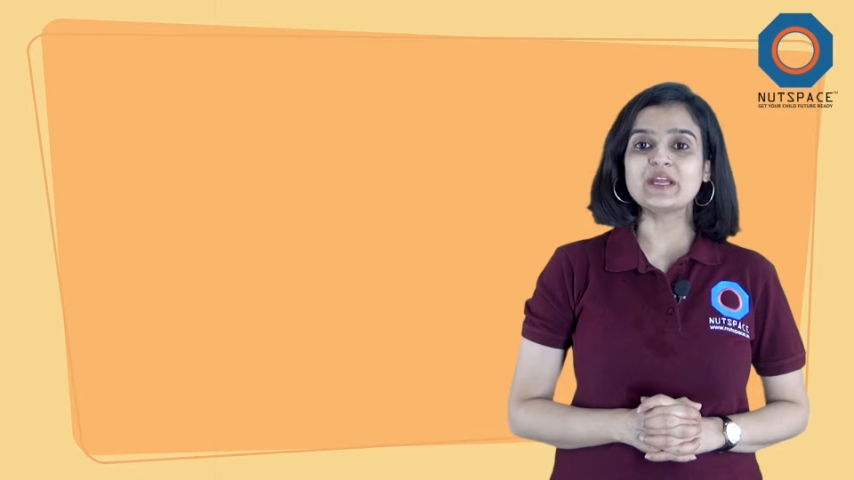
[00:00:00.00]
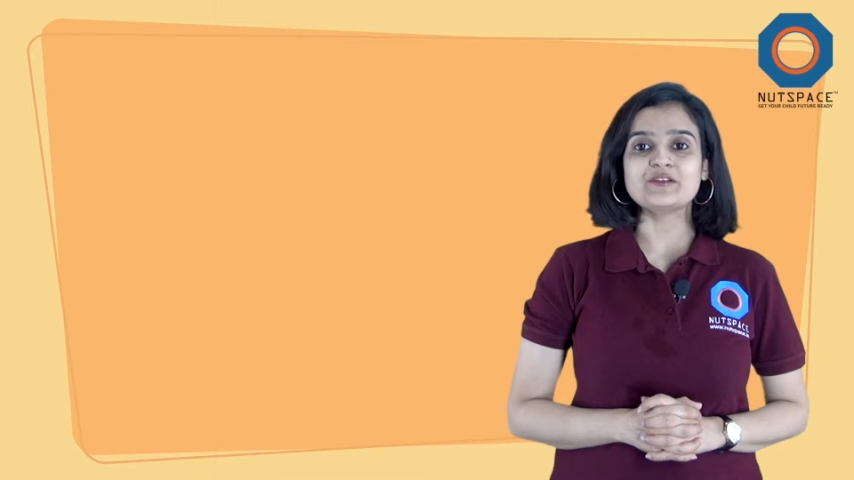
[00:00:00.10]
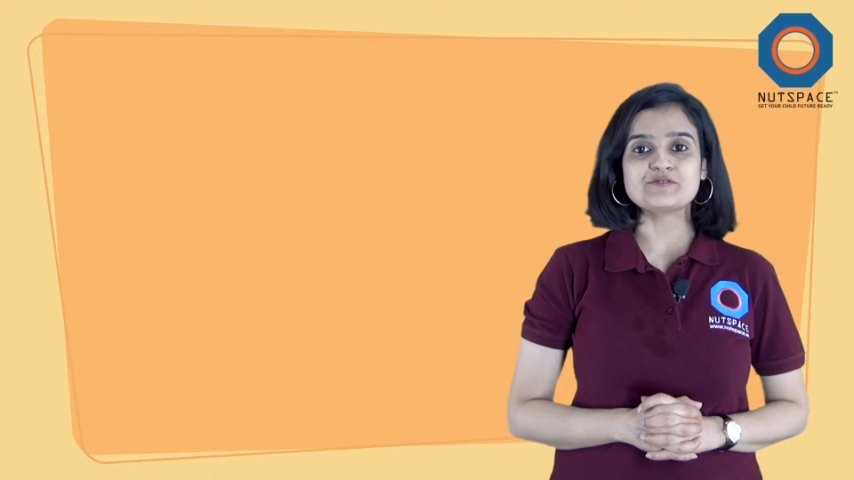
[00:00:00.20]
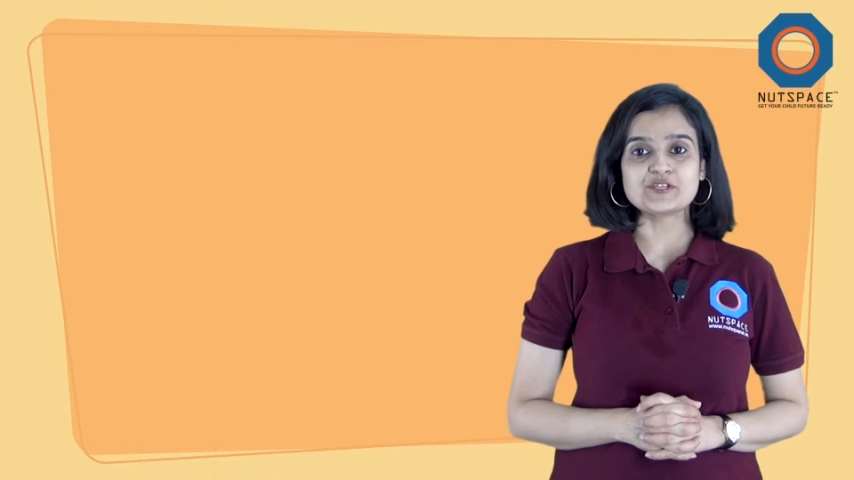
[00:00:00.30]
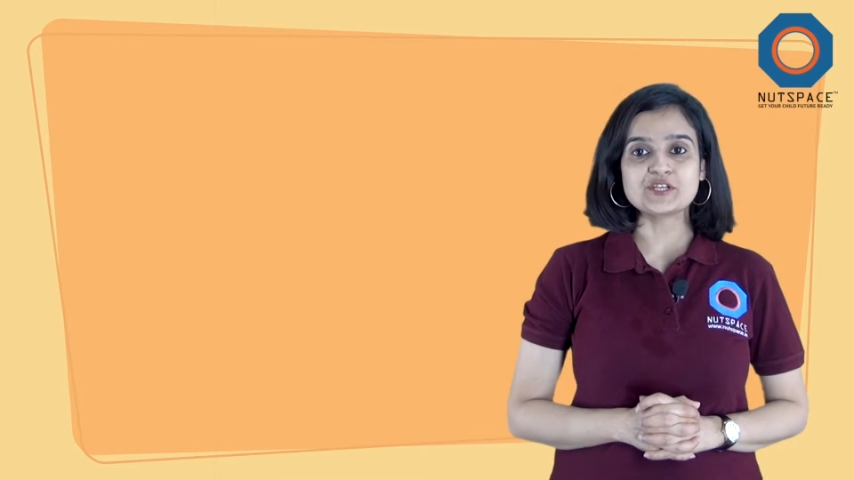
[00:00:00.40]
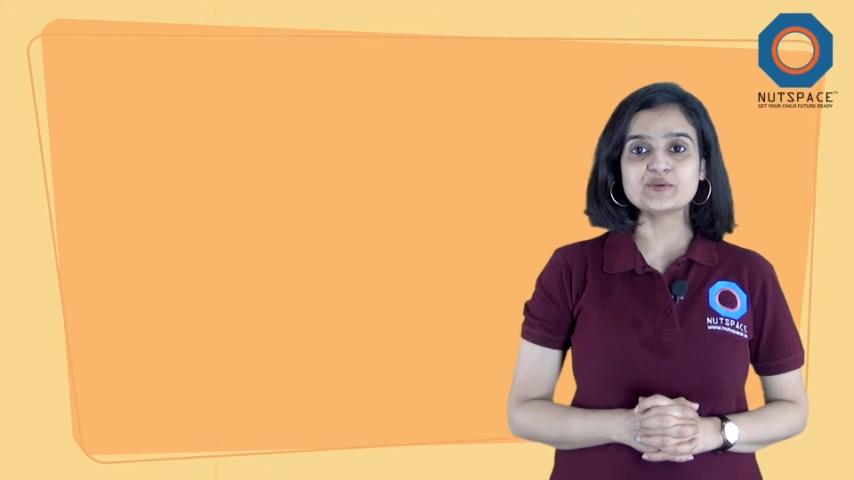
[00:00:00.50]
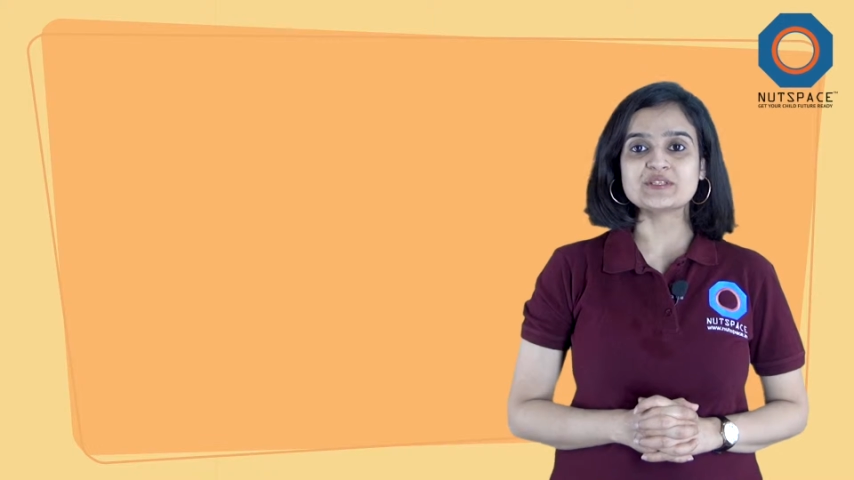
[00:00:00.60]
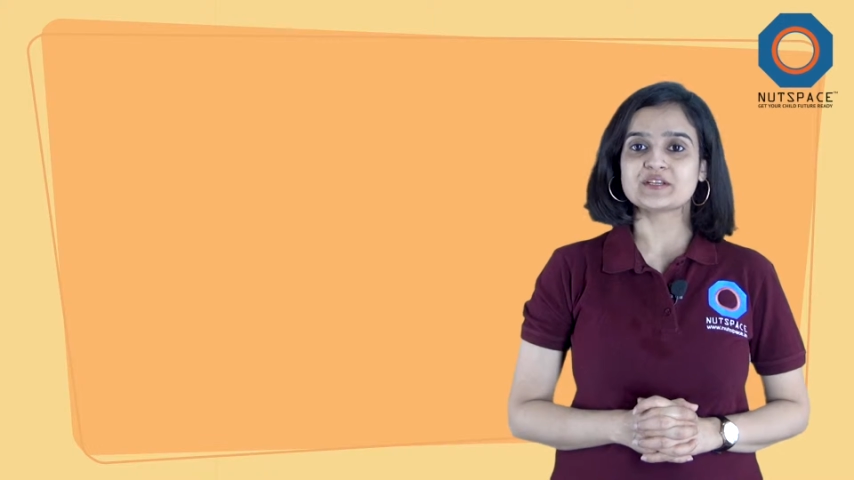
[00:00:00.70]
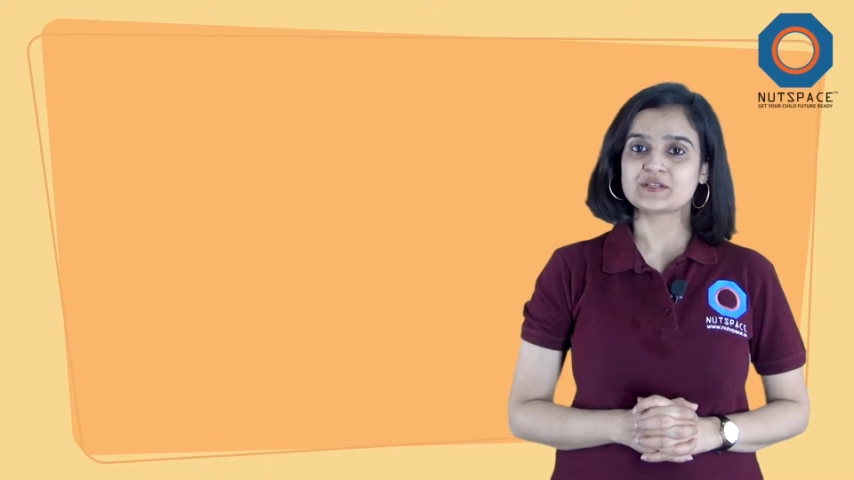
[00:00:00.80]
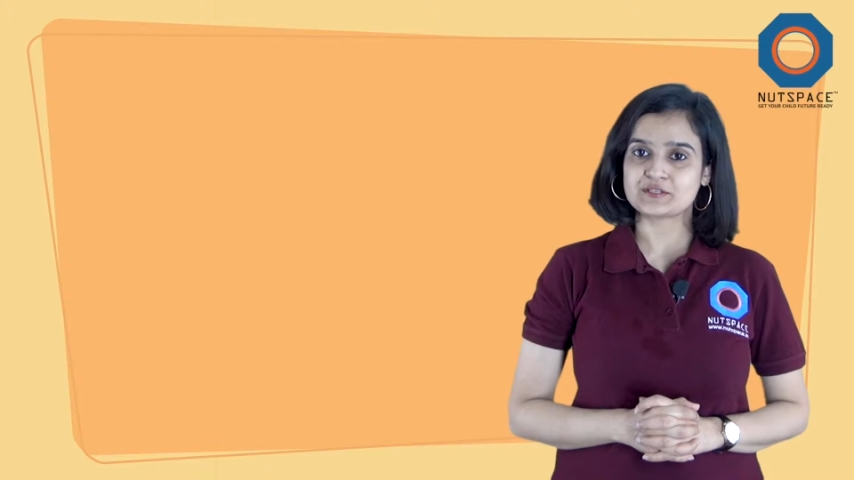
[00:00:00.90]

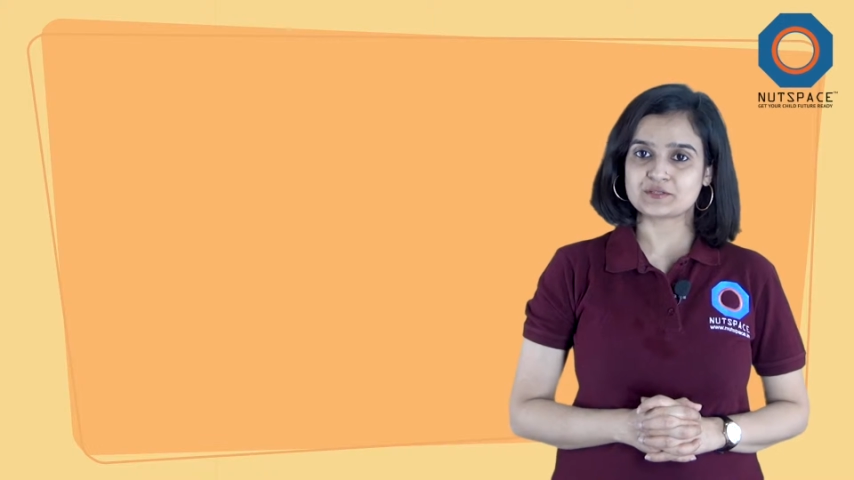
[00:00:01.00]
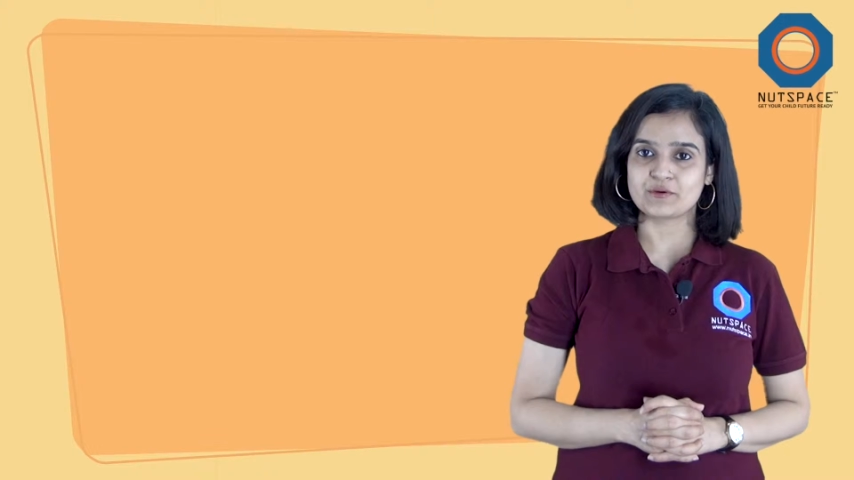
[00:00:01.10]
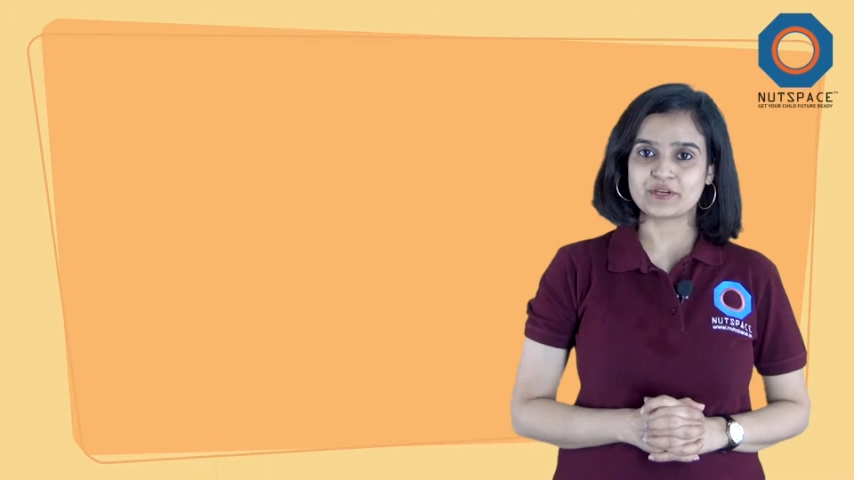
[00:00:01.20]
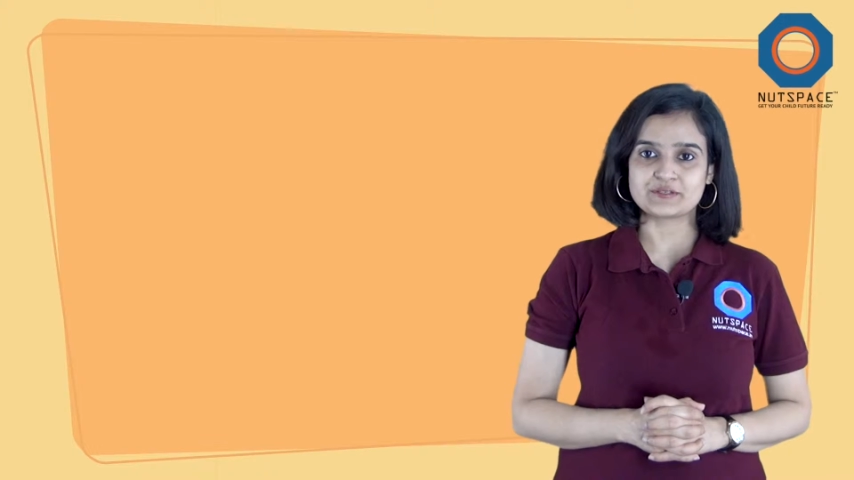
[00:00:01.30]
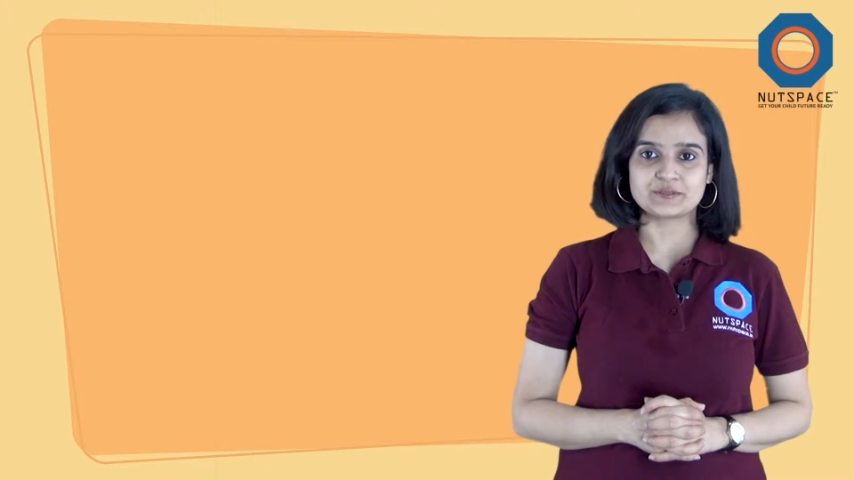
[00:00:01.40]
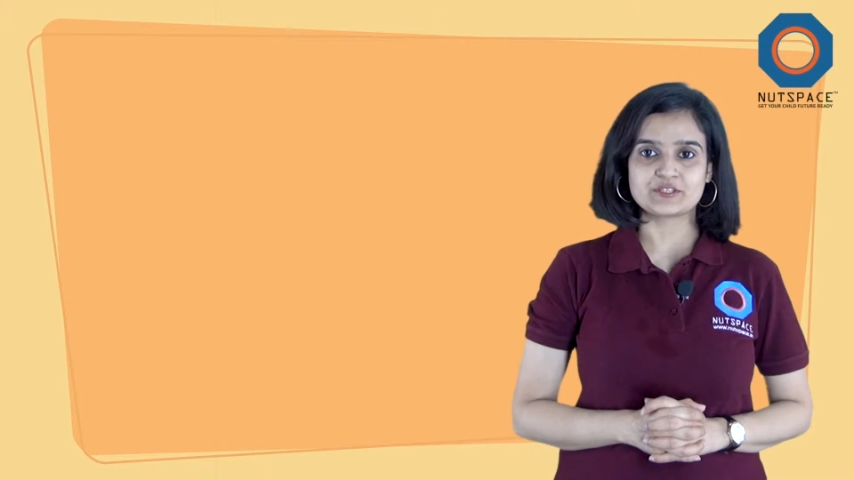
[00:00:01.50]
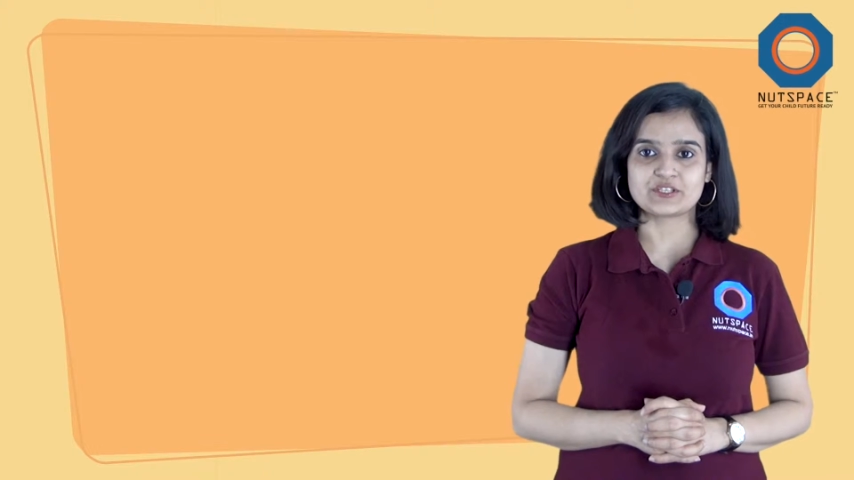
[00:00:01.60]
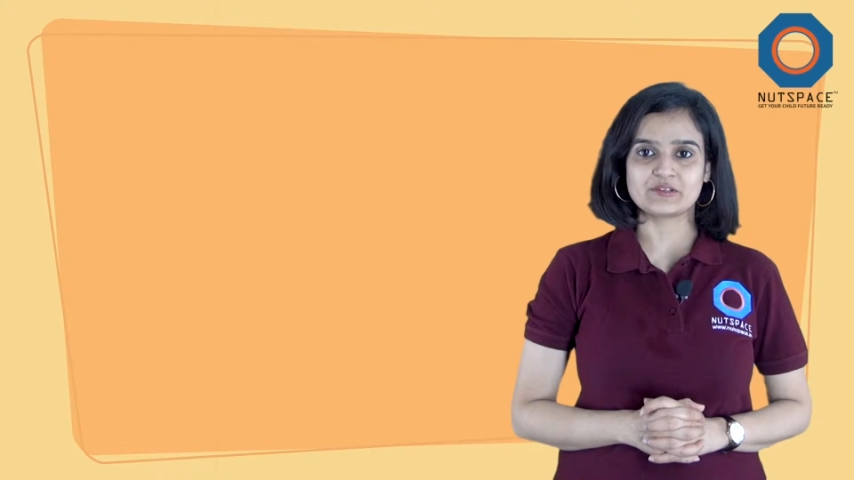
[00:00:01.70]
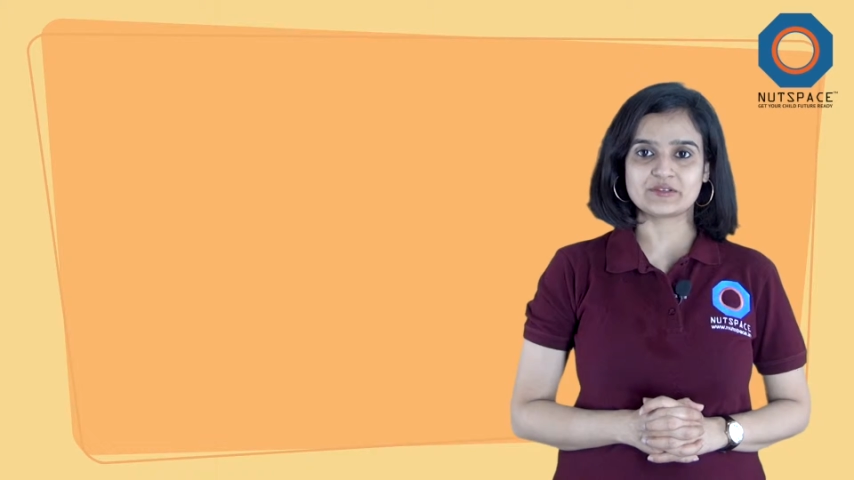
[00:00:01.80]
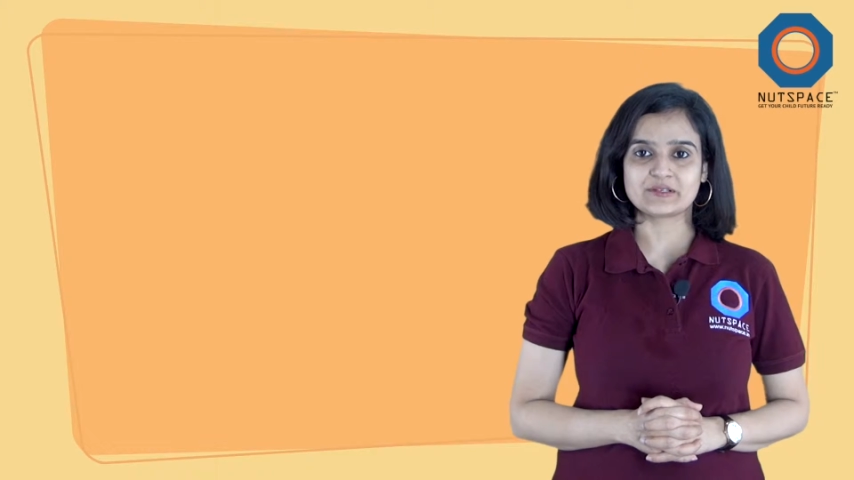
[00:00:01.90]
introducing the story to the
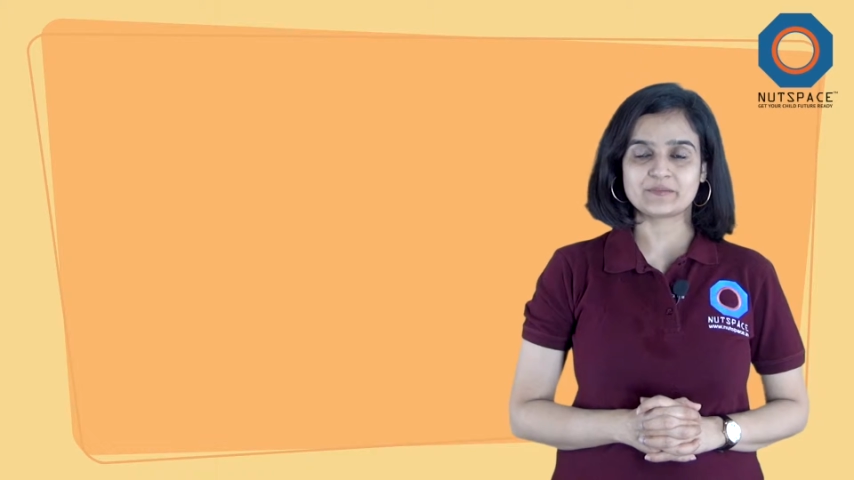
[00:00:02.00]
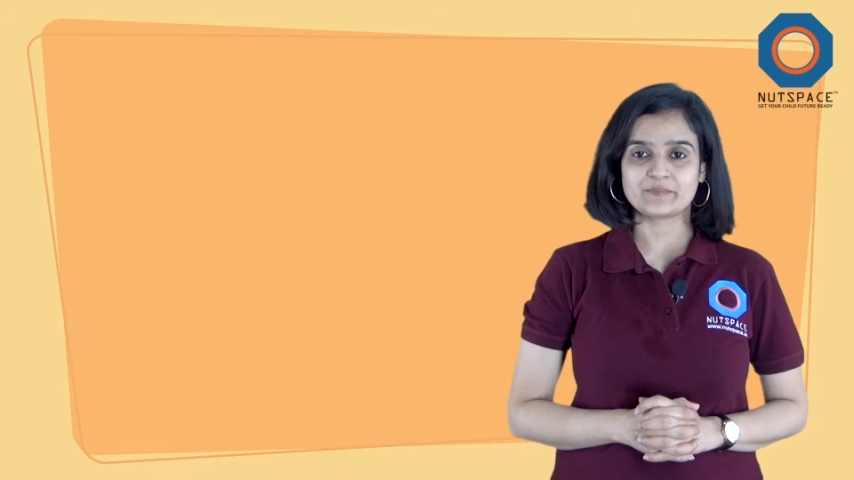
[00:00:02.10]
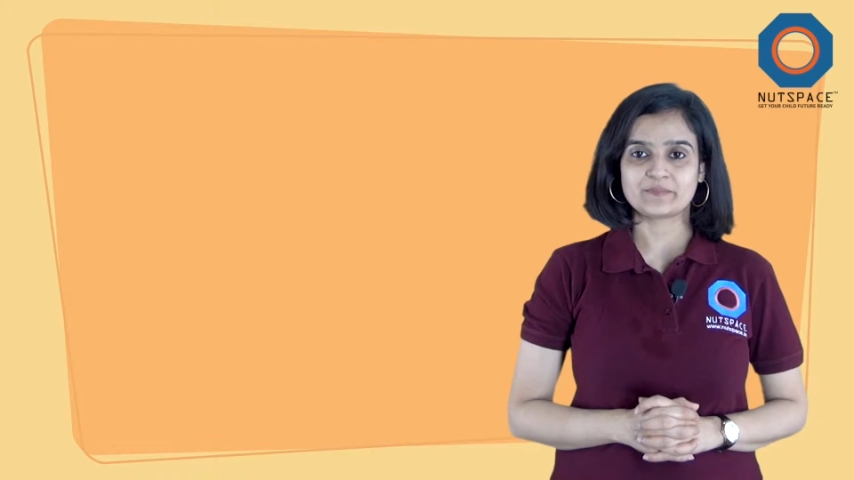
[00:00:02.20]
children.